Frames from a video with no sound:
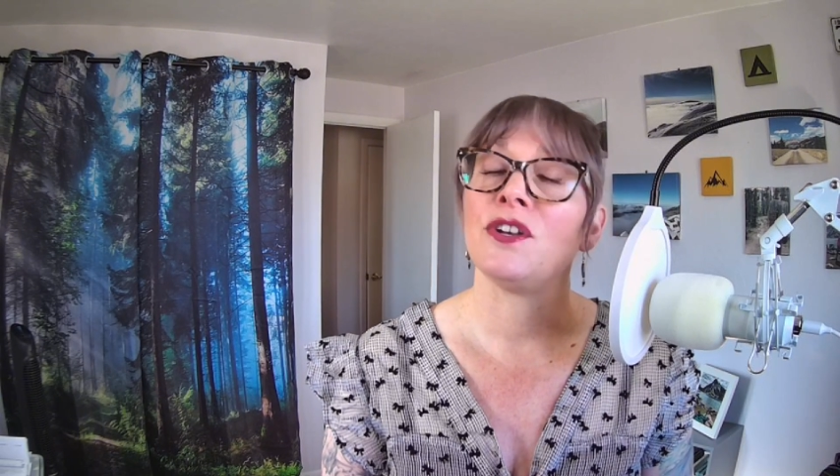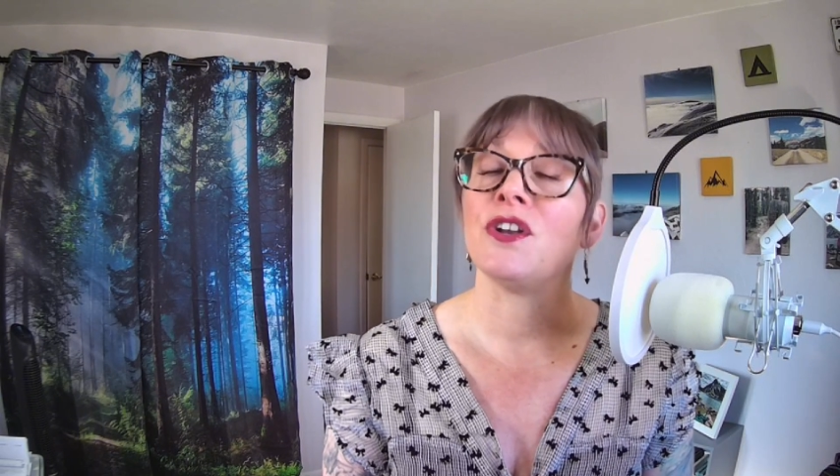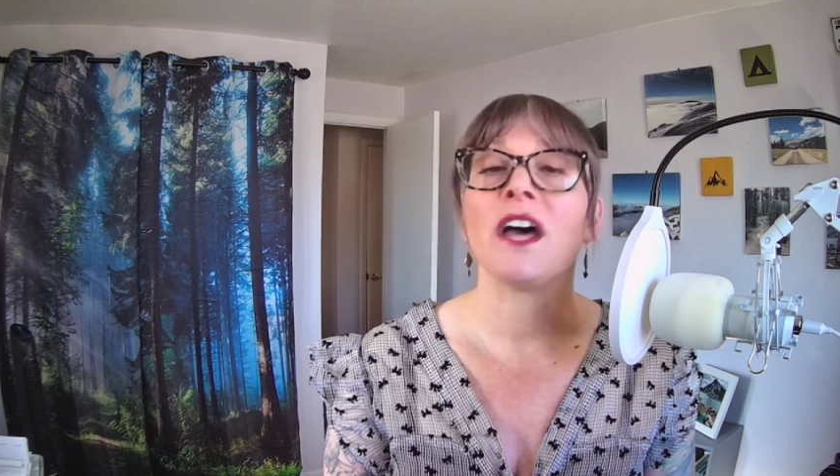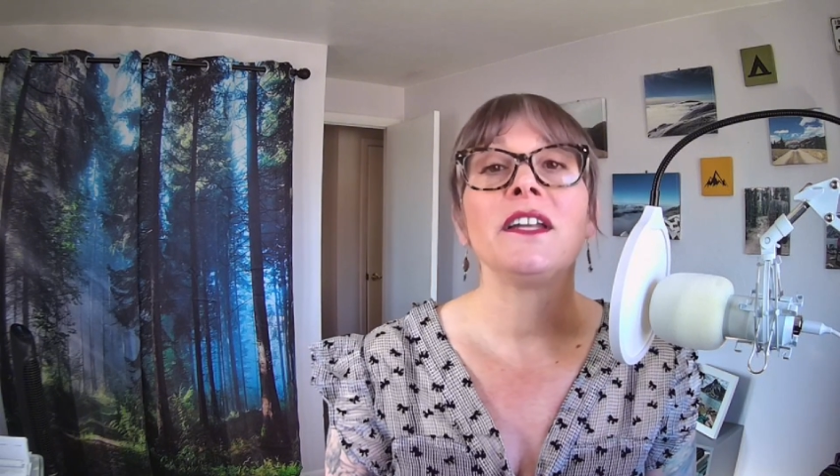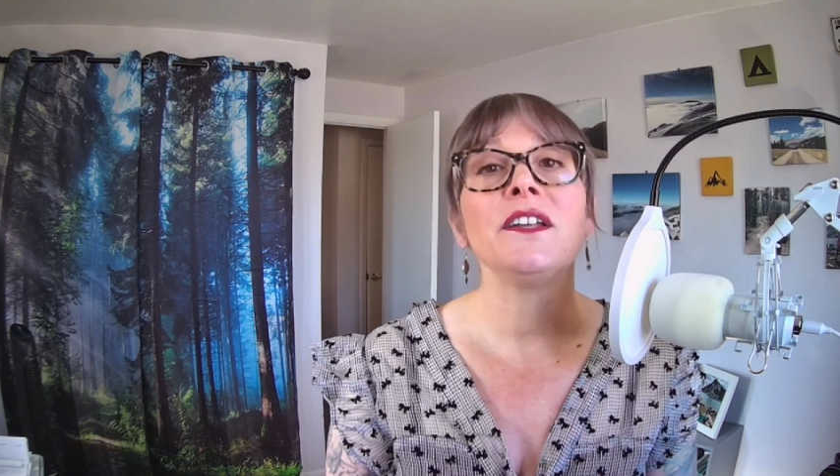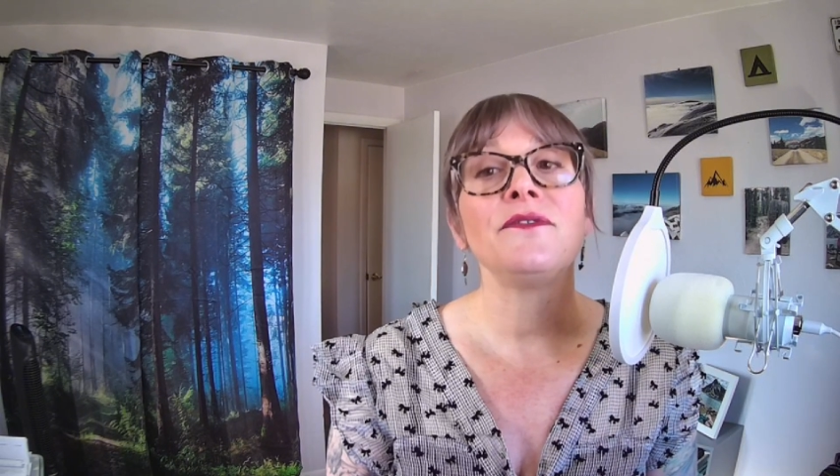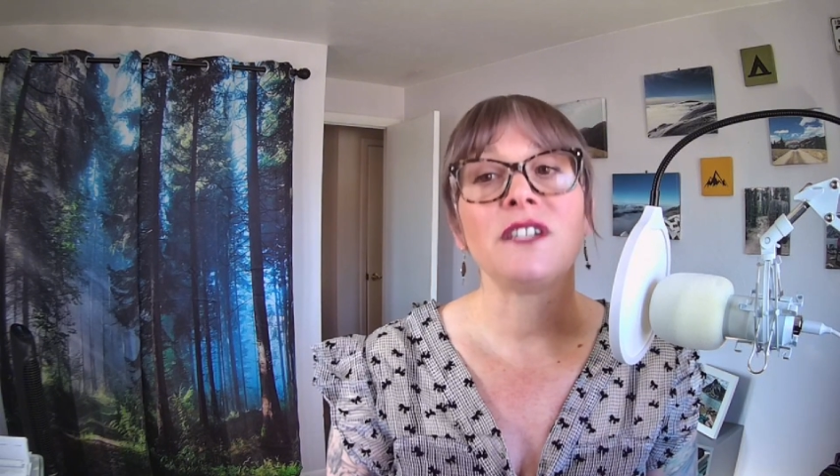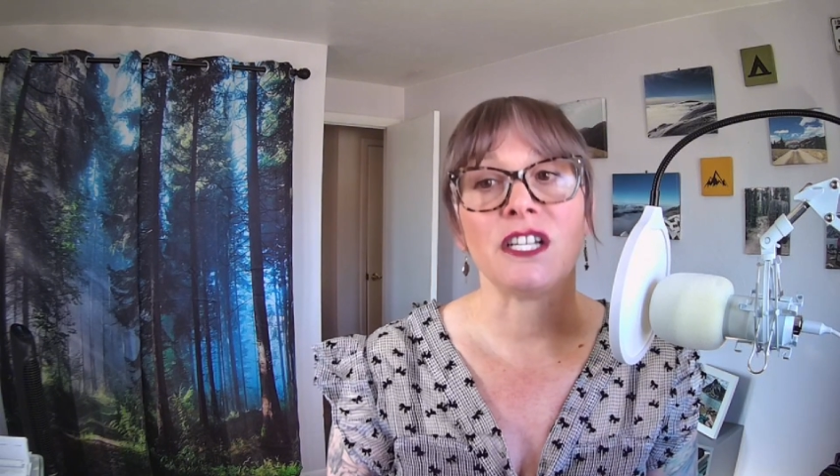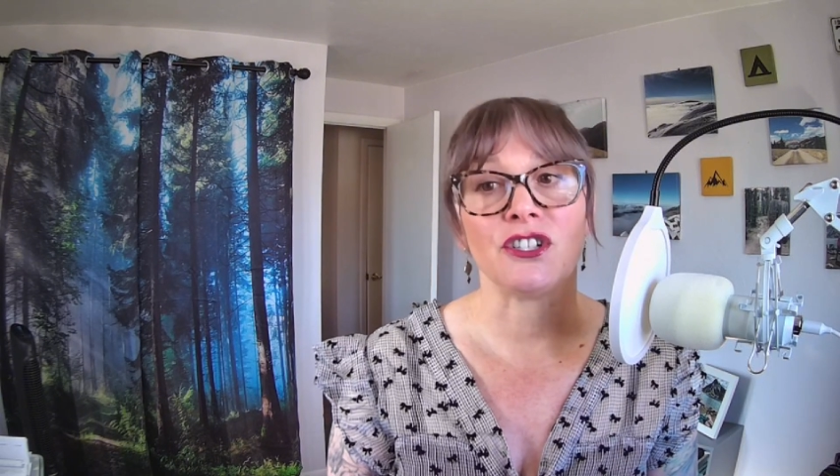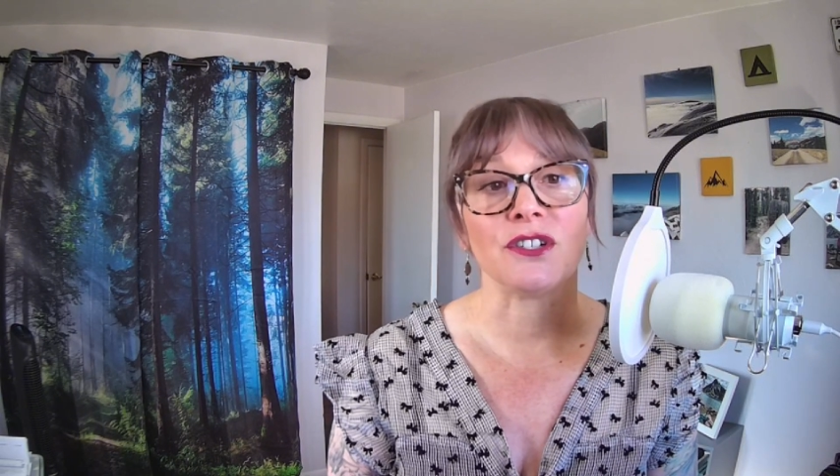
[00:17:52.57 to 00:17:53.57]
not enough
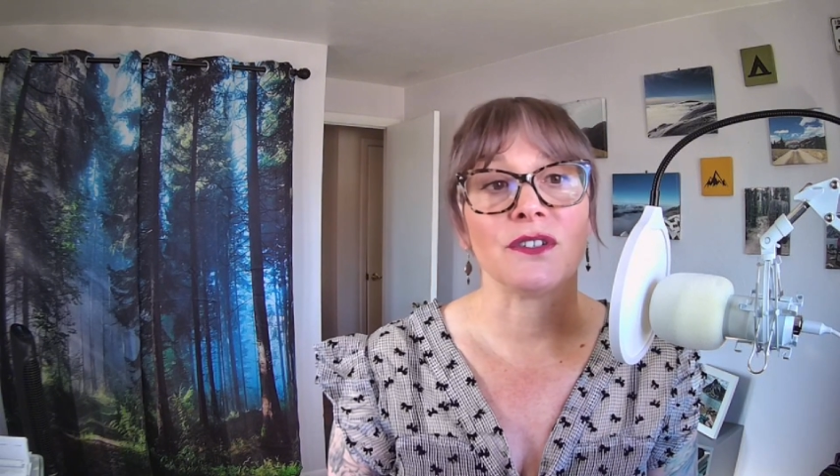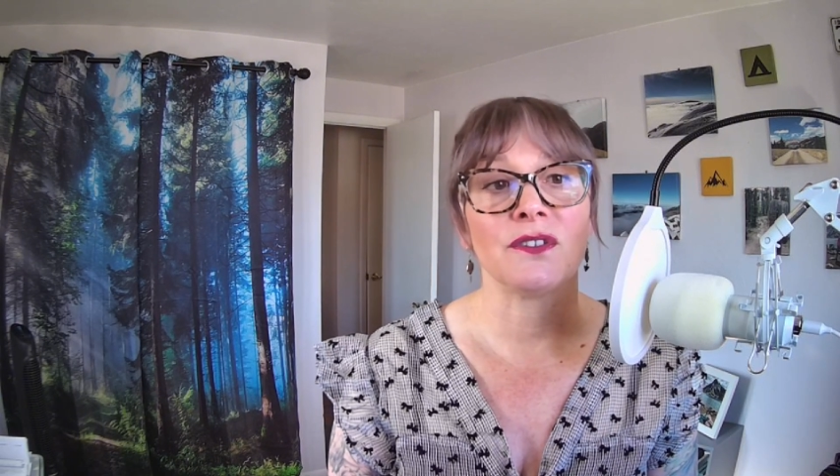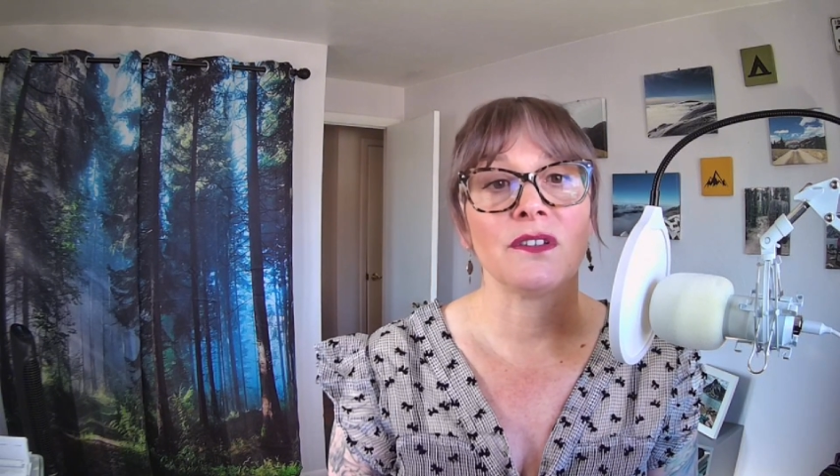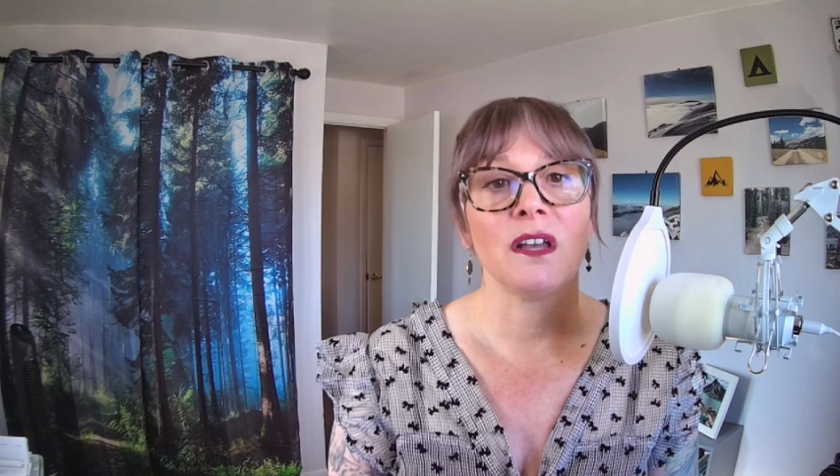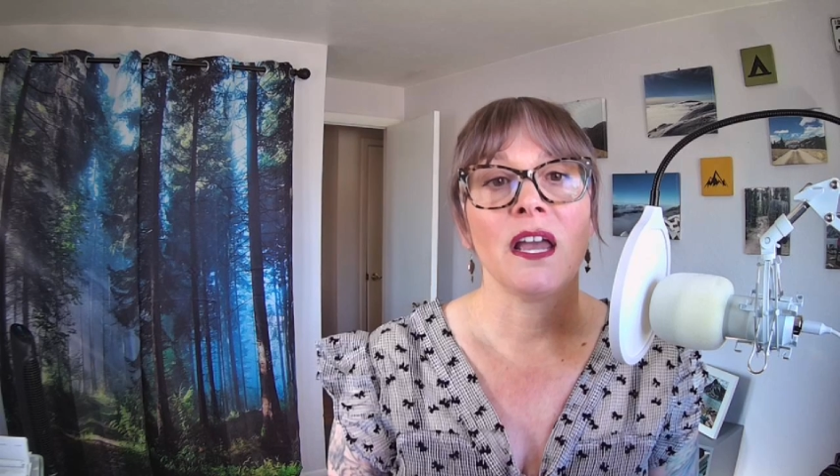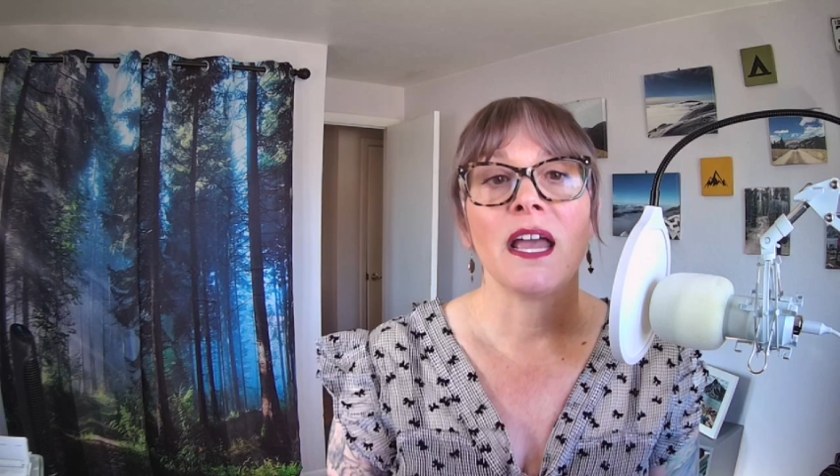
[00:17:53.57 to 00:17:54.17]
teachers,